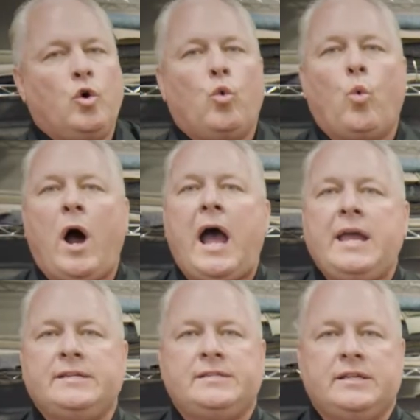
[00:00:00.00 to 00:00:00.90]
Why
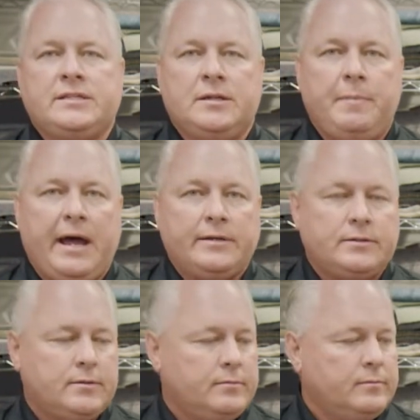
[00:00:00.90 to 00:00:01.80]
is this the
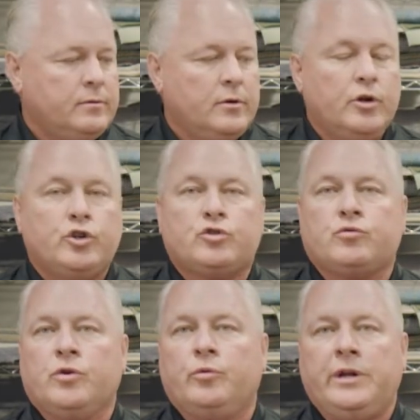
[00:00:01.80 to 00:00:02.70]
best?
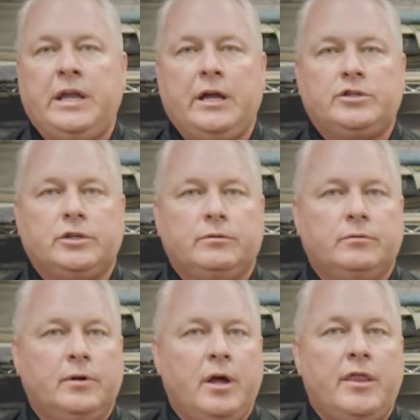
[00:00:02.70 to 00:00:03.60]
Screw retention.
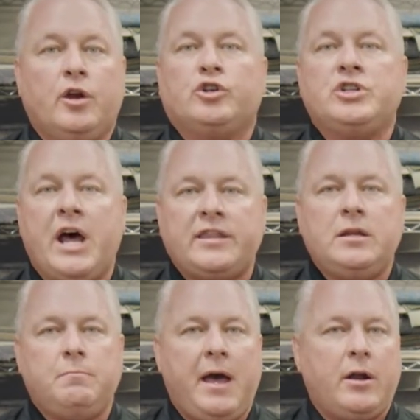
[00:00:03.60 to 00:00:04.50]
There's
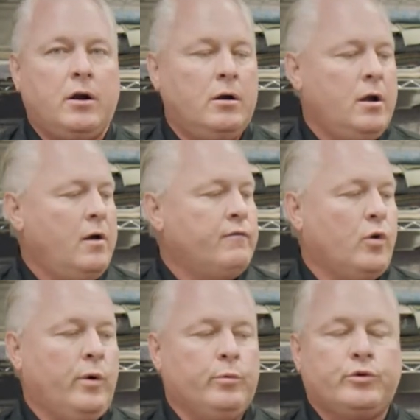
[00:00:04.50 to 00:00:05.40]
nothing better for
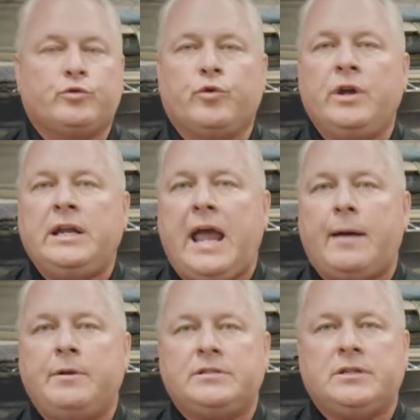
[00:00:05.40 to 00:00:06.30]
when we're screwing
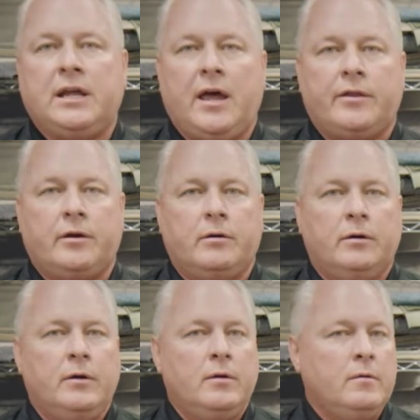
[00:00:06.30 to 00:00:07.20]
cabinets together,
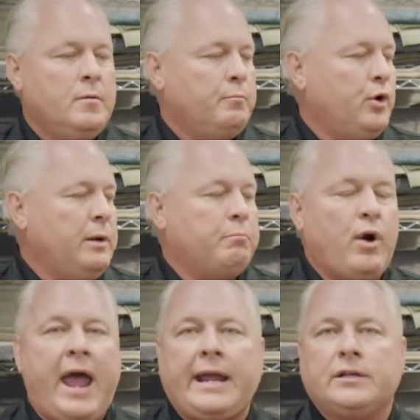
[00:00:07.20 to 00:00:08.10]
putting
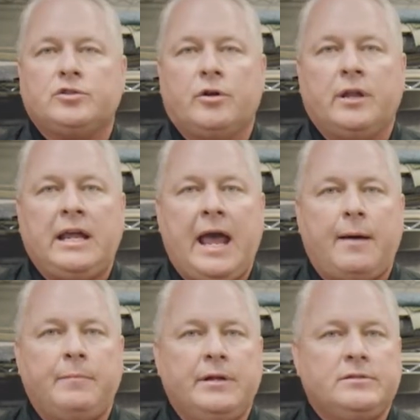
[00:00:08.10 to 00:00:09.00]
brackets on the
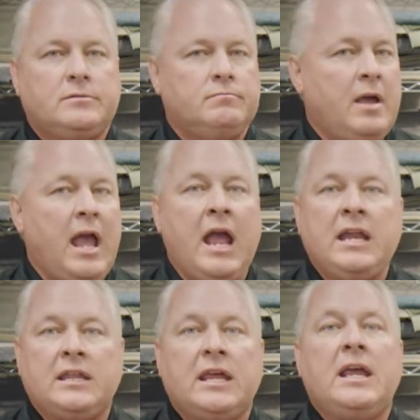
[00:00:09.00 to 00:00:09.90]
cabinets,
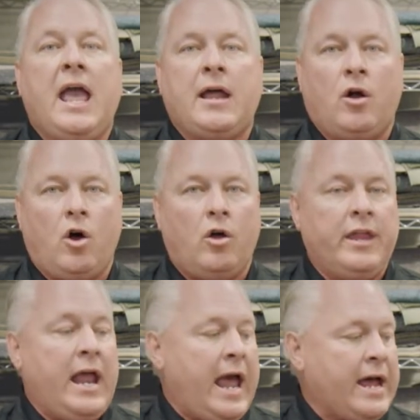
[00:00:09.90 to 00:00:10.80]
anything at all
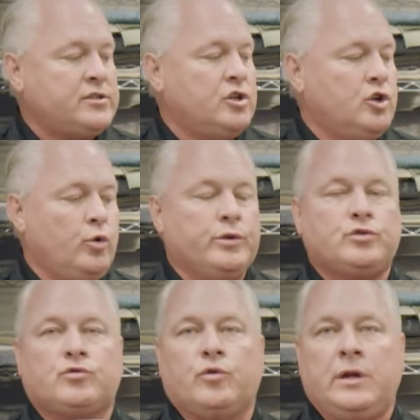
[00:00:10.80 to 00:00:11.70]
that has to do with
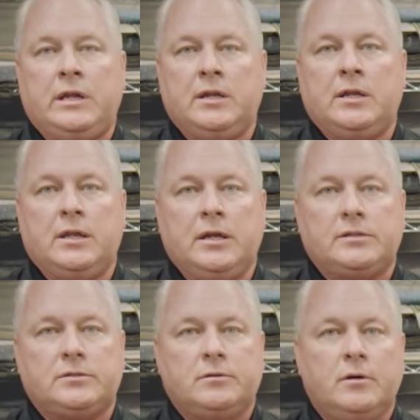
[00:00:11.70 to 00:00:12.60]
screwing into
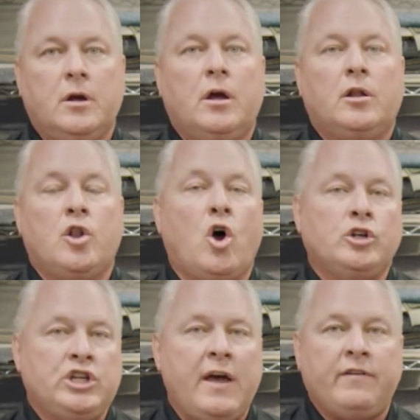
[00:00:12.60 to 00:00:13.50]
this.
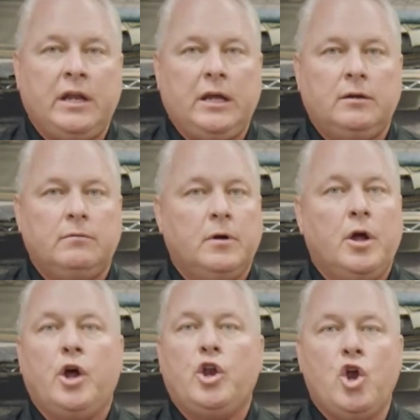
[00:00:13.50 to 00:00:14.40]
Longevity.
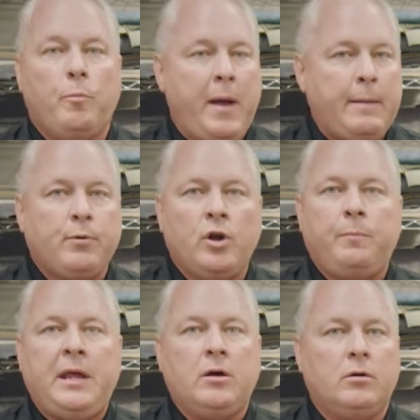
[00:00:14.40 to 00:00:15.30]
No paper to
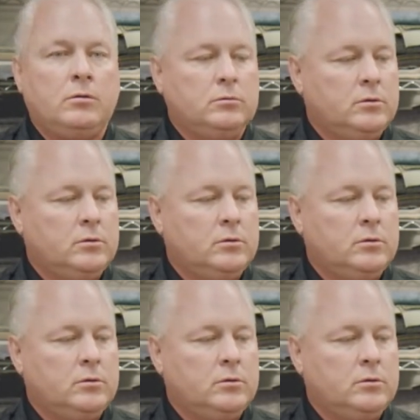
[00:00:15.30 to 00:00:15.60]
peel.